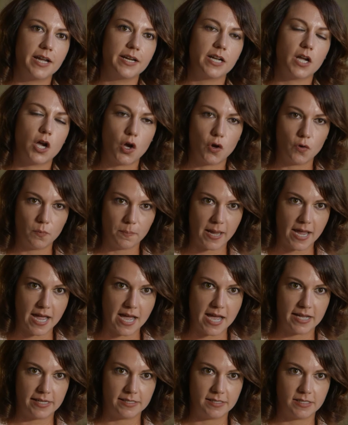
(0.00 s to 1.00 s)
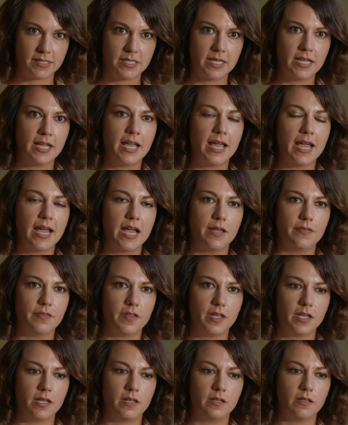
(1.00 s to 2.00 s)
a home pass, and
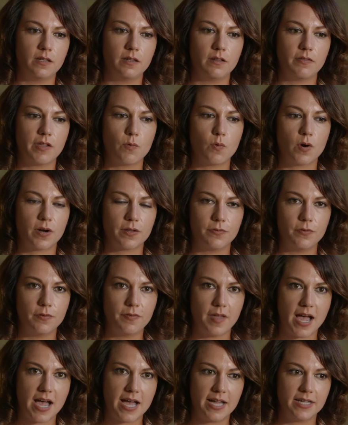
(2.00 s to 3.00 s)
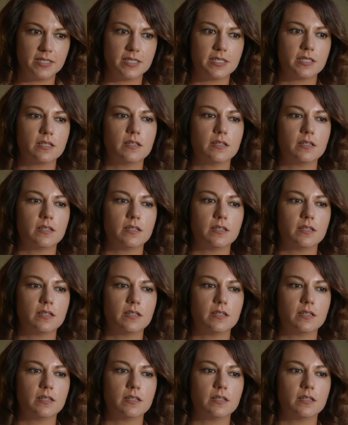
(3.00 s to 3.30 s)
then they work through that.